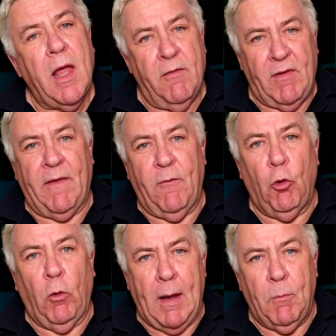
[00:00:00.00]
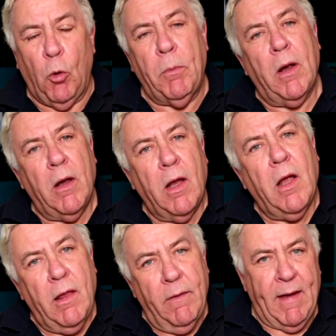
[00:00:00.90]
If you had all them up,
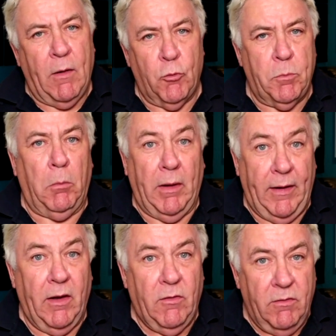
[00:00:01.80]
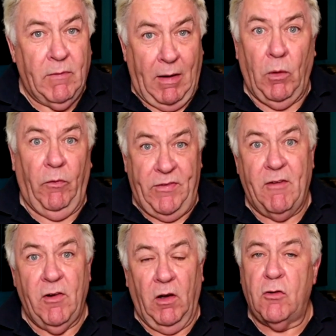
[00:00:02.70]
that was probably that one
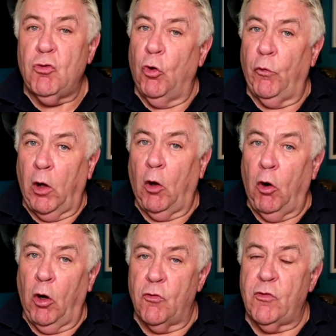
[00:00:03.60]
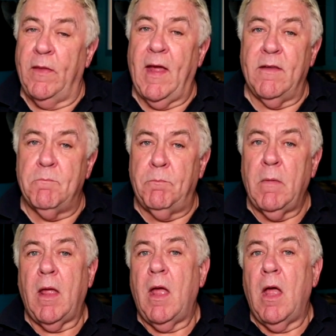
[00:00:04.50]
definitely took the longest. And then
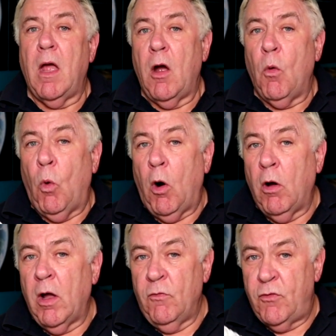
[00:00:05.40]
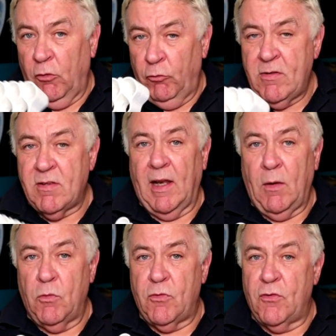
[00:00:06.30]
what until recently
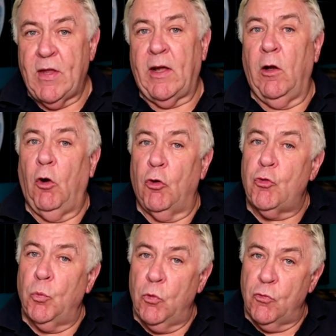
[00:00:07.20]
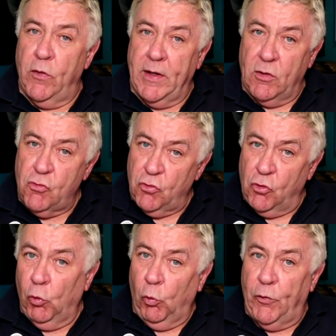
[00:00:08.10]
was the second longest was the
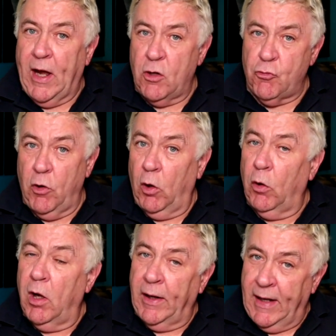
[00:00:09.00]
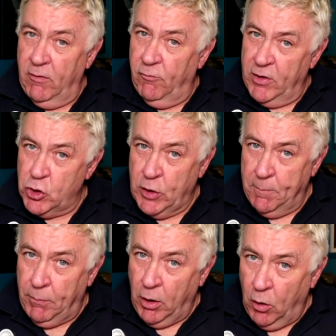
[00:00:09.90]
Skull dice roller, again featured
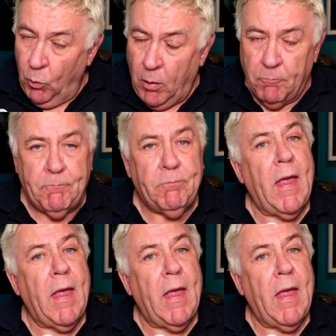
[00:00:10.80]
in part 1.